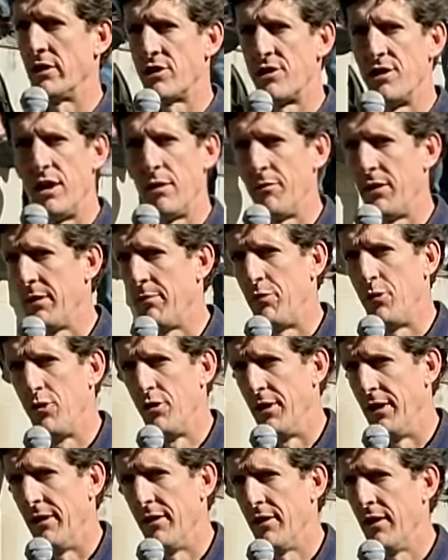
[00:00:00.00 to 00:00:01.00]
It's not my
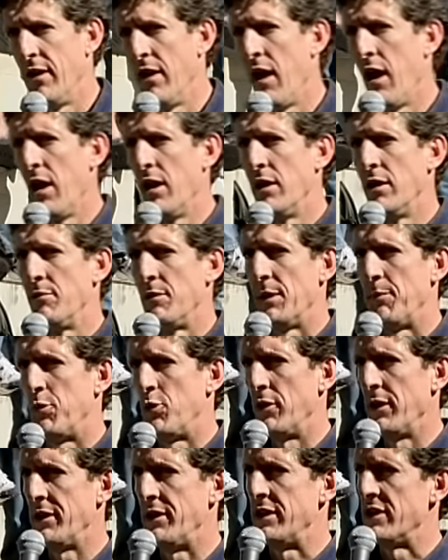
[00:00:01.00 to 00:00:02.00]
point. My
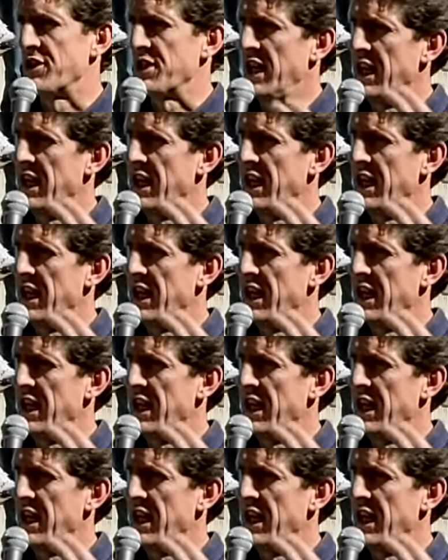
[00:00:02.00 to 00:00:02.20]
point is